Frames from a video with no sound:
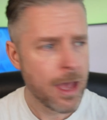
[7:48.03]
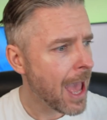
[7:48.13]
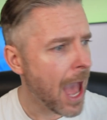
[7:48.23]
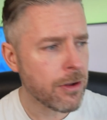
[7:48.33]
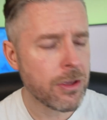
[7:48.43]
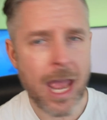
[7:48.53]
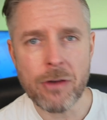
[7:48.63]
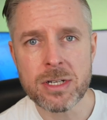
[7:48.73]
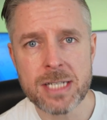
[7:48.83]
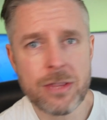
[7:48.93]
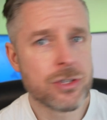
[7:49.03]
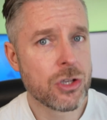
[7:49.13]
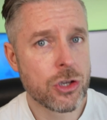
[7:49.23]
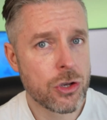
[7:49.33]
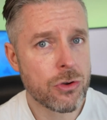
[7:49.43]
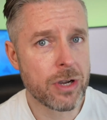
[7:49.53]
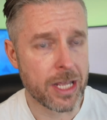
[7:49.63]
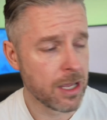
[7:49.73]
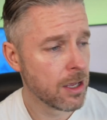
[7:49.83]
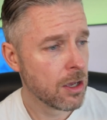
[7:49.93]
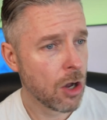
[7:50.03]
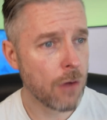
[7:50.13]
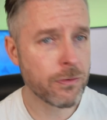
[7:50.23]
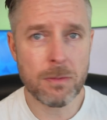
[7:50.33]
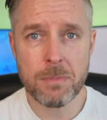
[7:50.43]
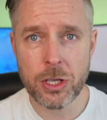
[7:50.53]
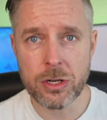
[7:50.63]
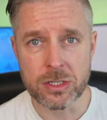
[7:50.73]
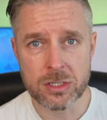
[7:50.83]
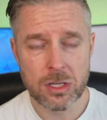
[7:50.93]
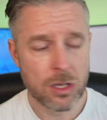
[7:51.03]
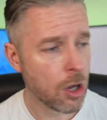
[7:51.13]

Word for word: How do you guarantee the security of computers,